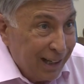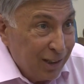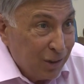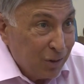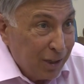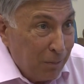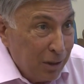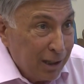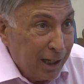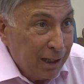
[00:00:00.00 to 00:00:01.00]
husband,
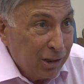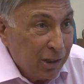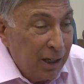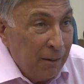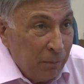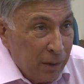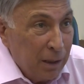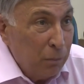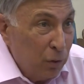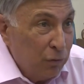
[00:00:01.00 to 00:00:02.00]
father, and
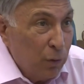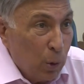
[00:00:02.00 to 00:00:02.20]
political